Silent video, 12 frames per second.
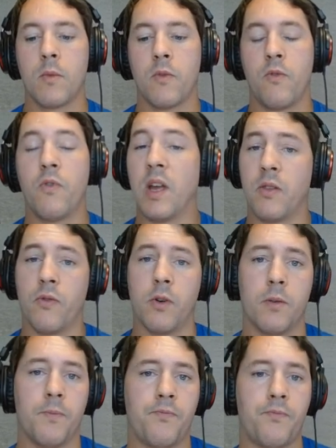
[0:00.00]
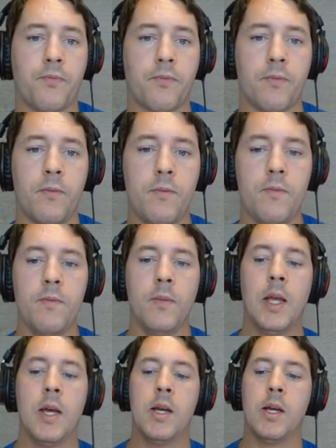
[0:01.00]
faithful.
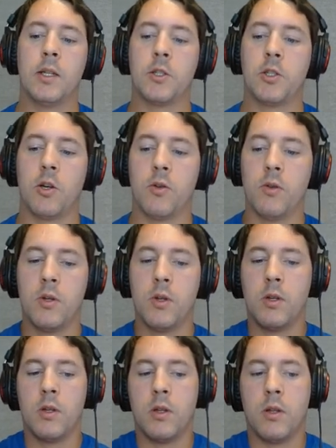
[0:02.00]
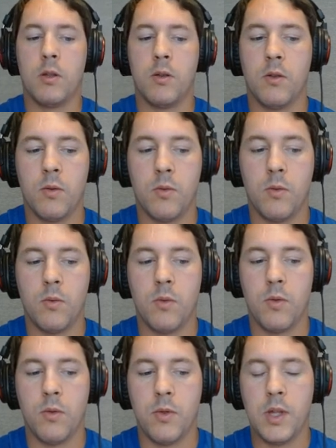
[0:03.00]
And so
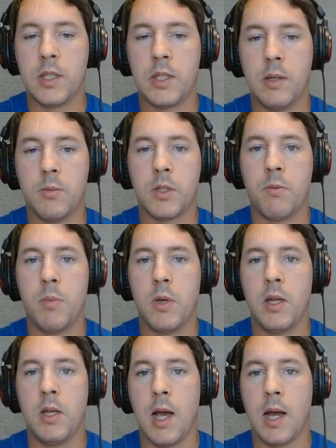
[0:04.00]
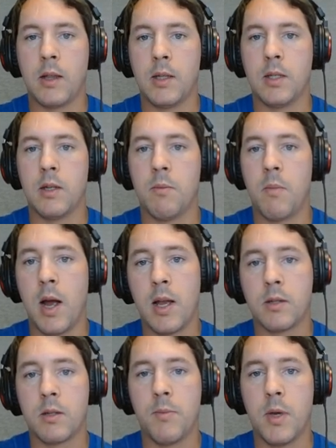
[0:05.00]
this seems to be, at least in my
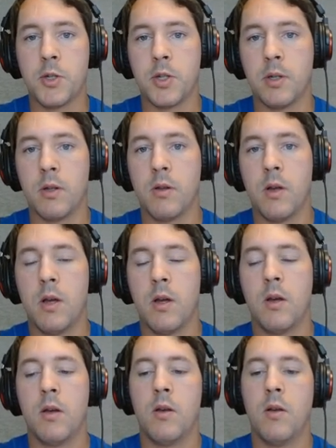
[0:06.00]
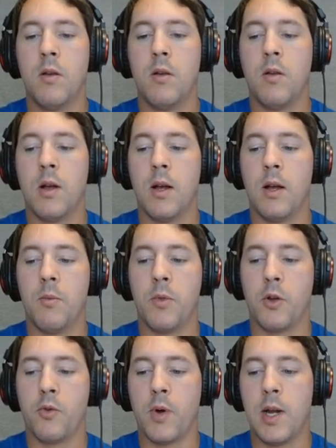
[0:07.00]
estimation,
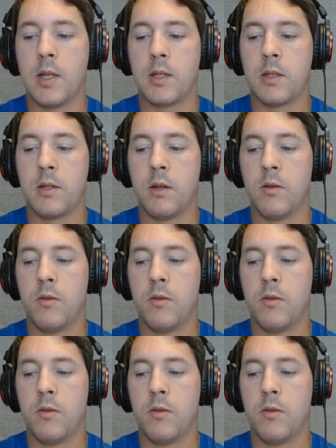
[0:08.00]
the greatest